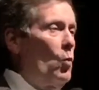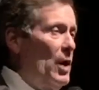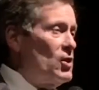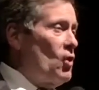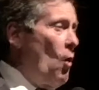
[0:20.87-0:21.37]

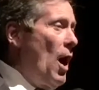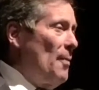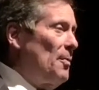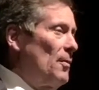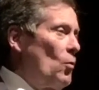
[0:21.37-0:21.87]
We show
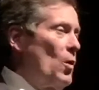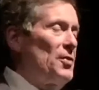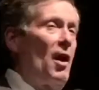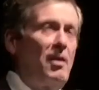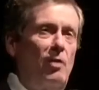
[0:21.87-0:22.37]
up
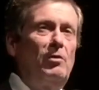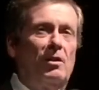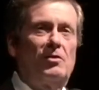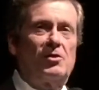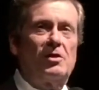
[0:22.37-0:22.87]
with our
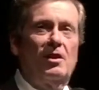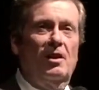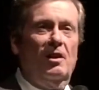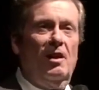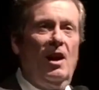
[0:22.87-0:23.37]
unionists,
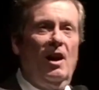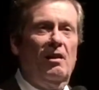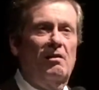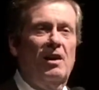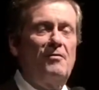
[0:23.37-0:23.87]

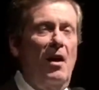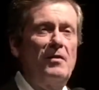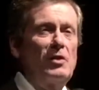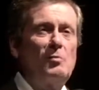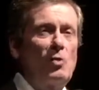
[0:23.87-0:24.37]
and they
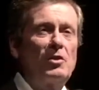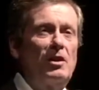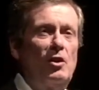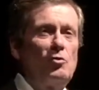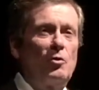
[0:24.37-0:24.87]
find this most
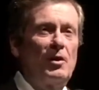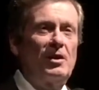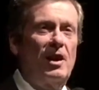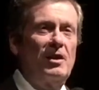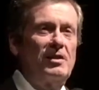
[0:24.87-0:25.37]
unusual.
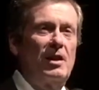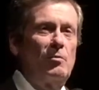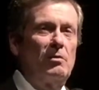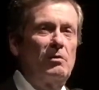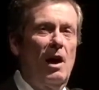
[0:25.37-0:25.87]
They kind of say,
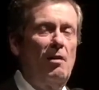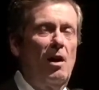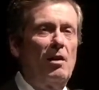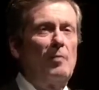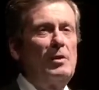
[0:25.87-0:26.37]
well,
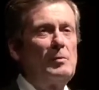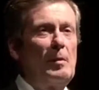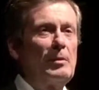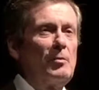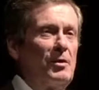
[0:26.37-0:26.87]
how come these
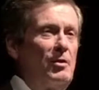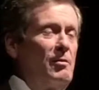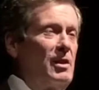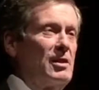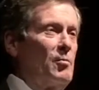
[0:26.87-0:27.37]
people are with you?
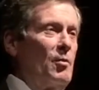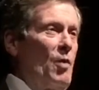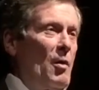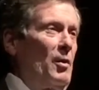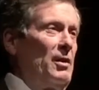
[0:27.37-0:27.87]
And he says, well,
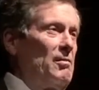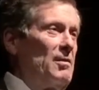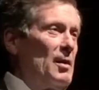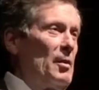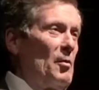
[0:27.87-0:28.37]
why wouldn't
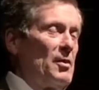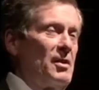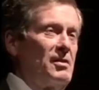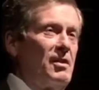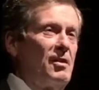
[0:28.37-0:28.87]
they be with
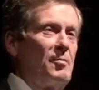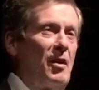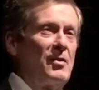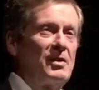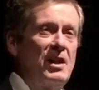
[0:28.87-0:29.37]
us? They're
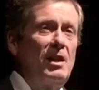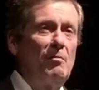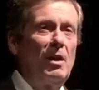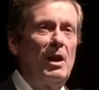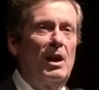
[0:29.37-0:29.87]
part of the
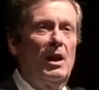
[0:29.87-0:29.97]
team.